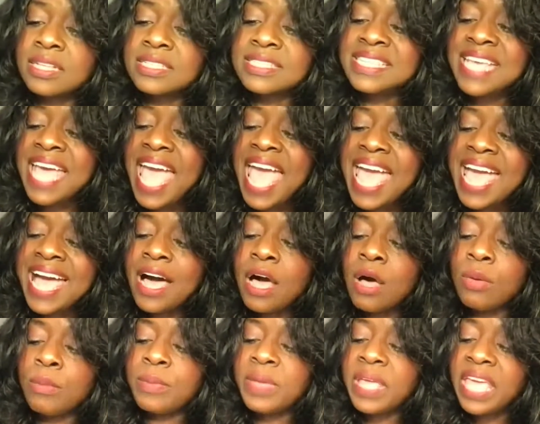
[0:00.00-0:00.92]
To
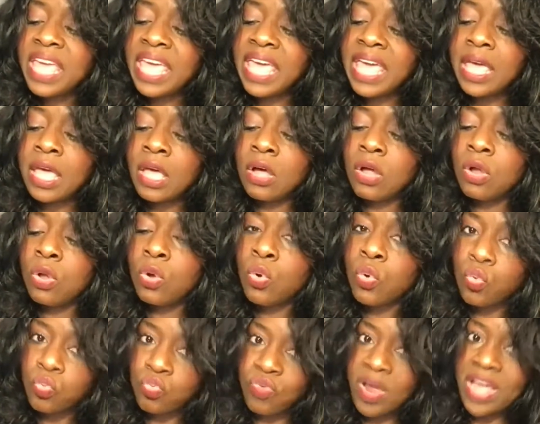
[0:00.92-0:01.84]
help
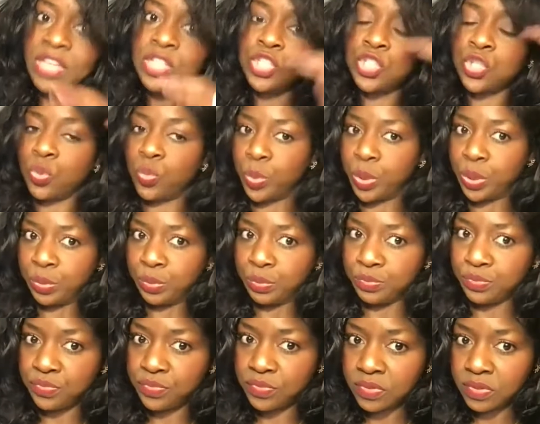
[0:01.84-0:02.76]
heal racial
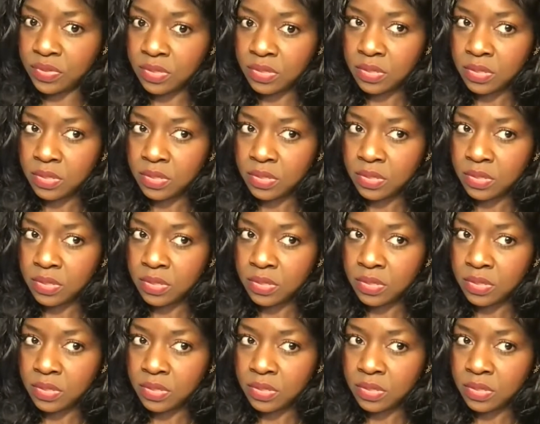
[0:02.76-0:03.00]
wounds,